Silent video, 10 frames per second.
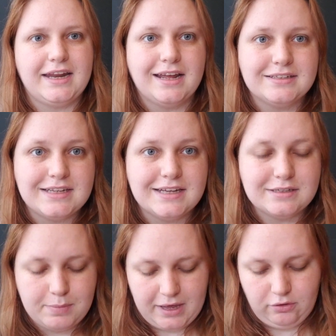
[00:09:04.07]
an
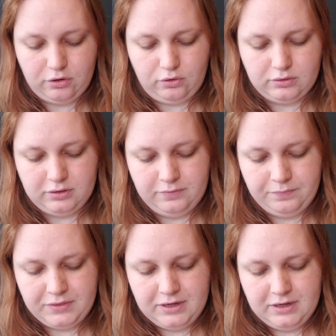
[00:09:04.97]
antiqued pale gold.
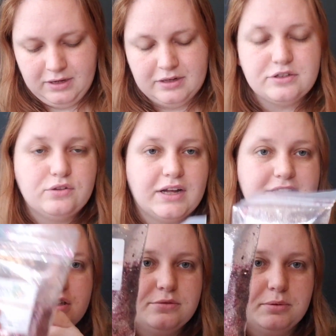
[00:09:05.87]
So
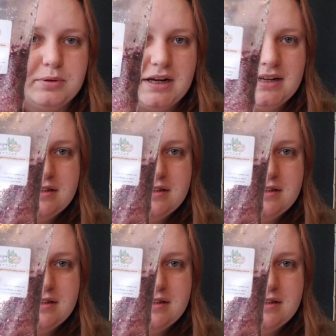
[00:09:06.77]
that's super pretty.